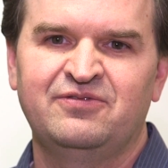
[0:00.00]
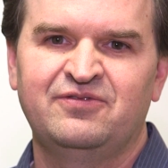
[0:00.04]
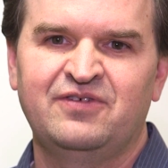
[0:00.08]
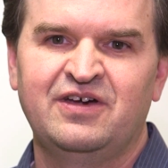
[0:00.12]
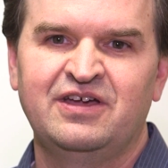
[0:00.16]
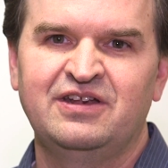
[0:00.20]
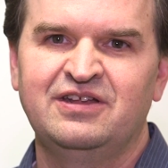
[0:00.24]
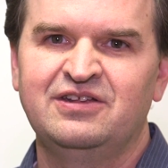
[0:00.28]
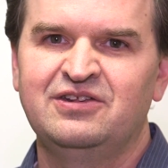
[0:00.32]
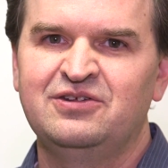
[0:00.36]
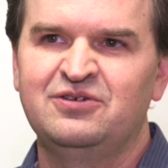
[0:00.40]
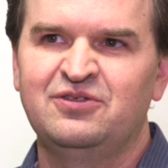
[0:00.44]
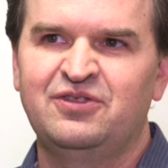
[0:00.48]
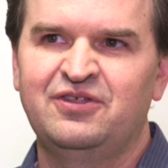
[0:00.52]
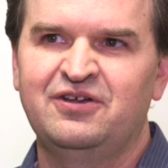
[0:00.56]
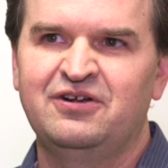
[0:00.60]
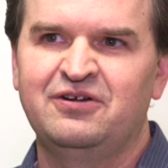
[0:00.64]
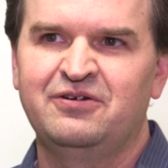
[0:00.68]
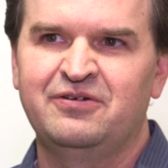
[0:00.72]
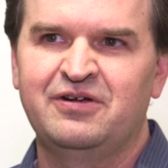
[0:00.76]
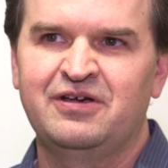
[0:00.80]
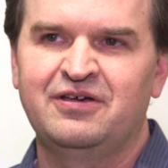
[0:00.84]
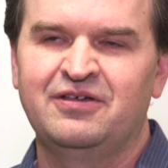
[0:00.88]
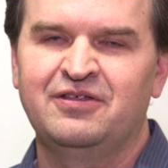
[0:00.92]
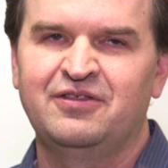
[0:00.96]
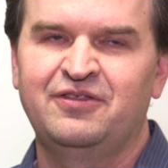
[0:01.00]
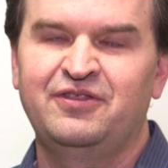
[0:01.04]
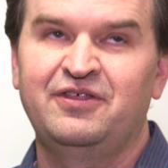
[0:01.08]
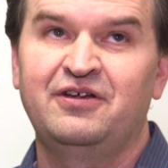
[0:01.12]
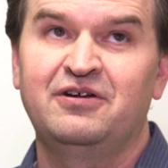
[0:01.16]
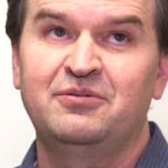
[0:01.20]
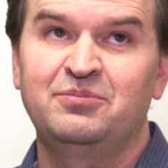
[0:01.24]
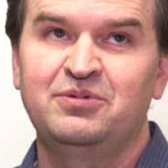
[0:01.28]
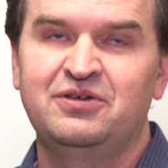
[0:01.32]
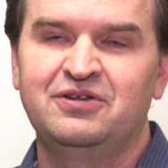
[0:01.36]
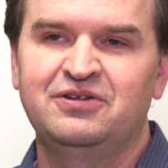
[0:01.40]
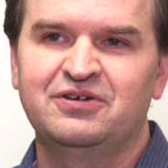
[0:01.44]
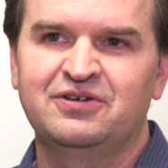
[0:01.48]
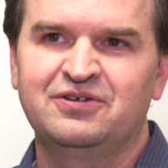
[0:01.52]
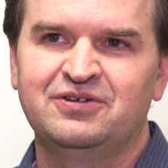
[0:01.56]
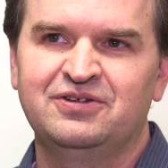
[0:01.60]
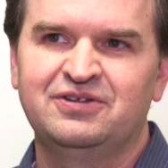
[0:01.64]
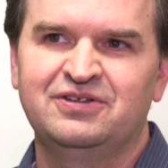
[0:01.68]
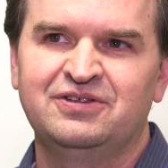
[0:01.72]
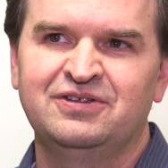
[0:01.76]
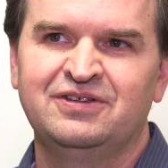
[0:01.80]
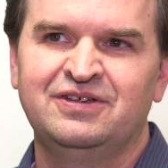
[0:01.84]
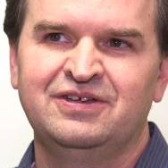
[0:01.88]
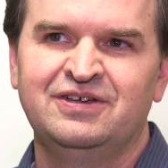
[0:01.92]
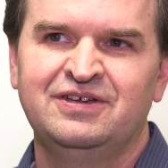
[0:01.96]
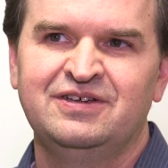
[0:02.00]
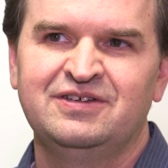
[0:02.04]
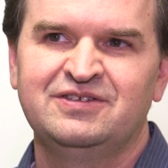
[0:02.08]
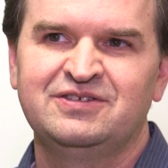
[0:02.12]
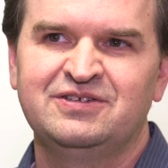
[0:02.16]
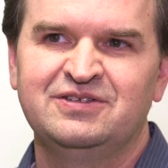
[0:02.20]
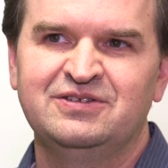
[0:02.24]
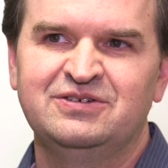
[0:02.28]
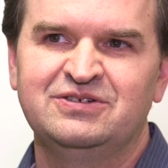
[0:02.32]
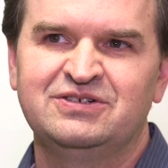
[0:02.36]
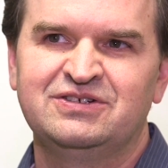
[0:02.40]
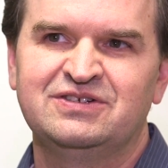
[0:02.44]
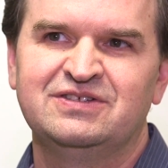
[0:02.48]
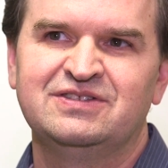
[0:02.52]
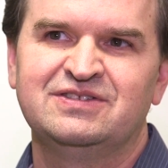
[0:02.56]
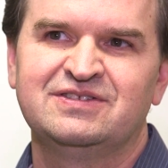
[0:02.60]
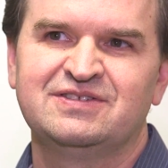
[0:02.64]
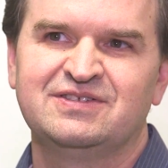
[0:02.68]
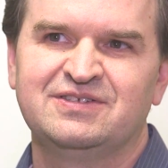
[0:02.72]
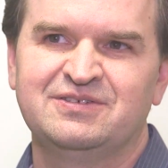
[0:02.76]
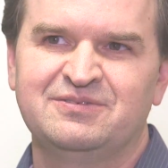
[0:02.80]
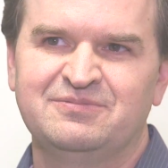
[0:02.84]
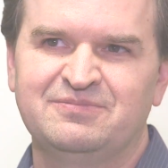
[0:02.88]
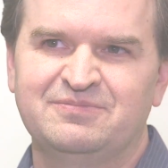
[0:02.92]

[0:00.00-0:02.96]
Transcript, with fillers: finding new thera therapeutical solutions.